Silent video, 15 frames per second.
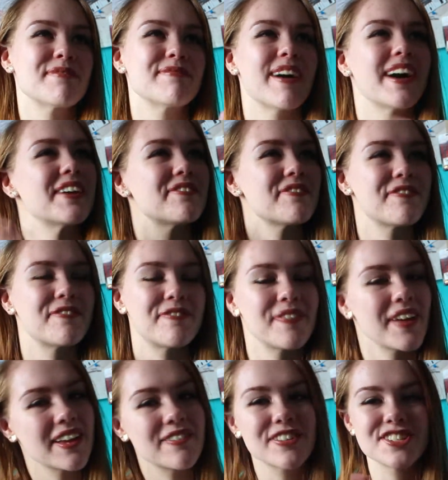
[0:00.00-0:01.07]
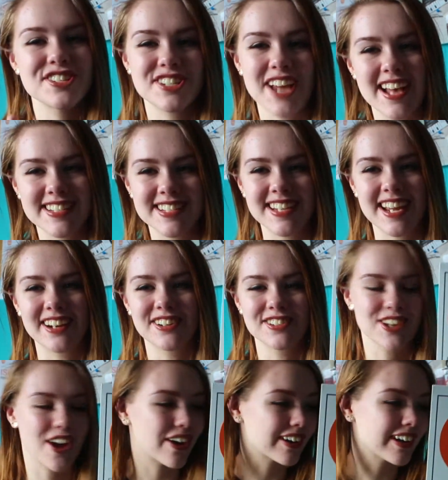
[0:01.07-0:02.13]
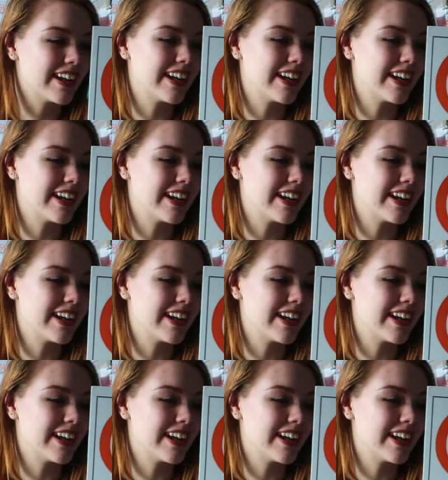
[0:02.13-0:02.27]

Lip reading: of my favorite jazz standards on